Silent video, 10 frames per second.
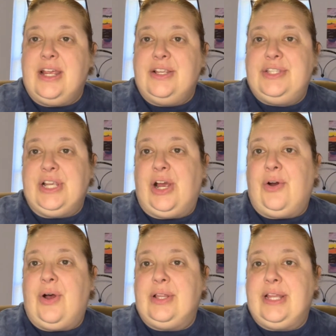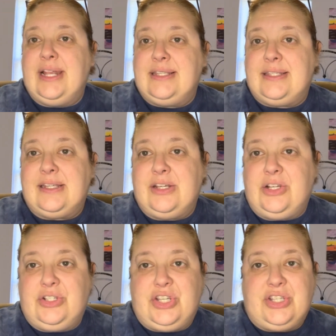So let's
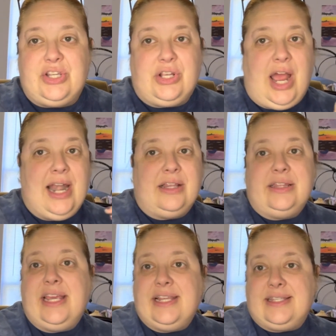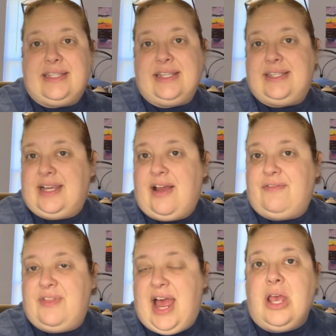just kind of list the
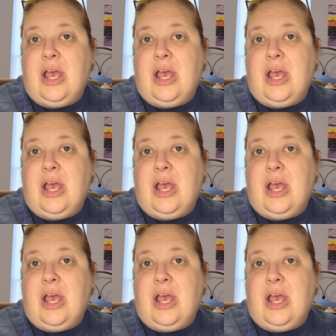stuff that